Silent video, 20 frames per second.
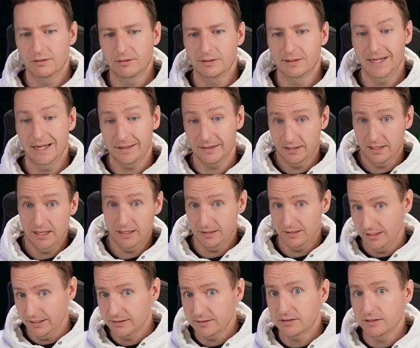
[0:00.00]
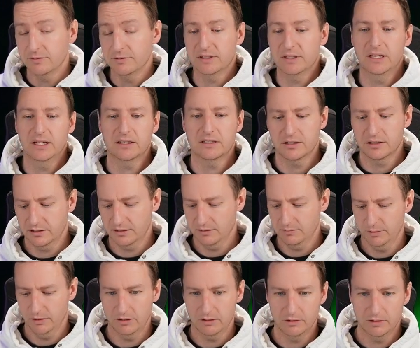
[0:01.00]
get that list of selections,
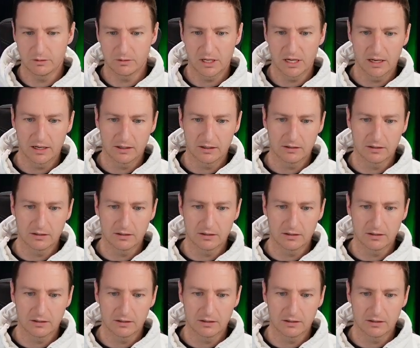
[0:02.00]
but you can